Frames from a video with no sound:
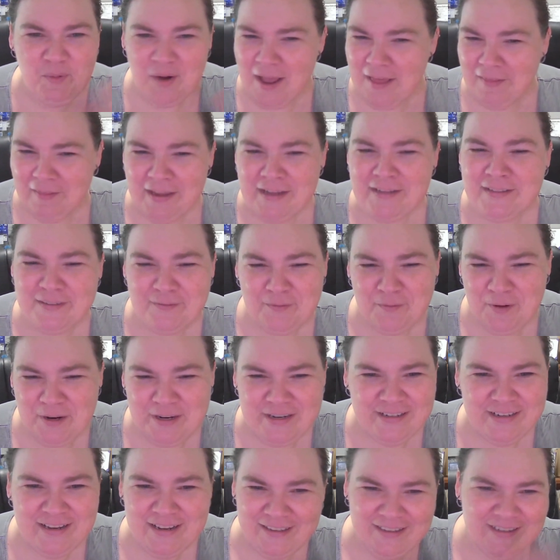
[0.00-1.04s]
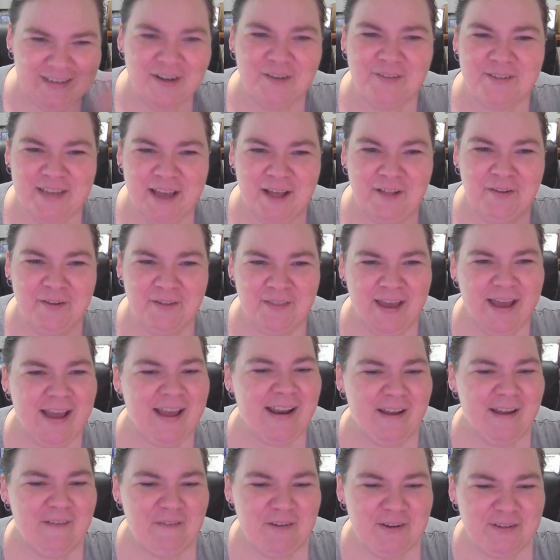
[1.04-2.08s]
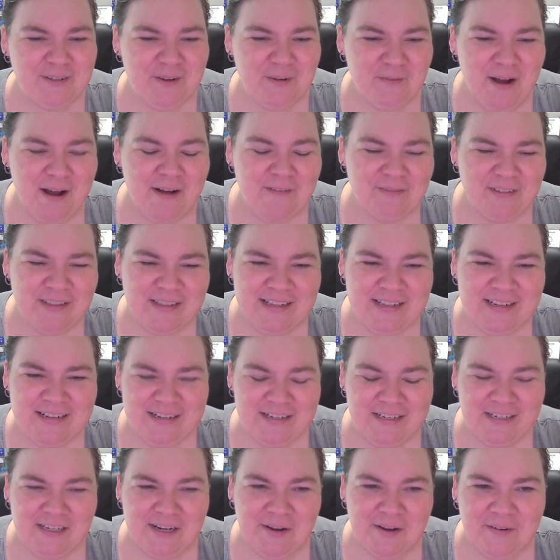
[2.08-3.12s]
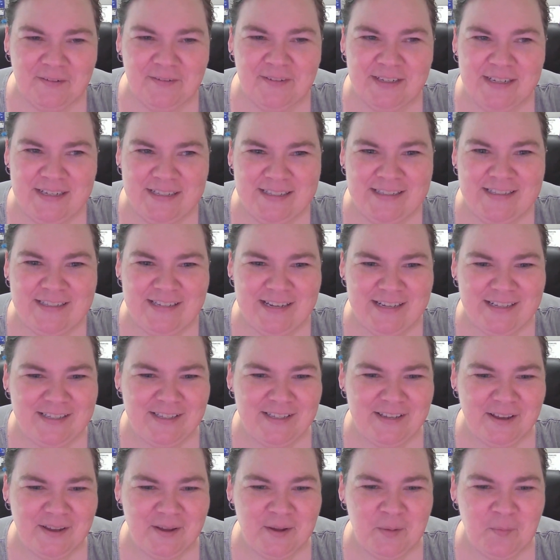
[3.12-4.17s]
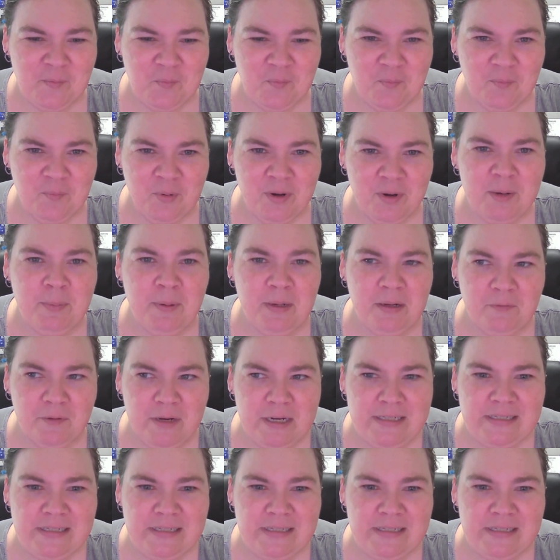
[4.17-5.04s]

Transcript: but I like to tell her that every so often that it's a pretty big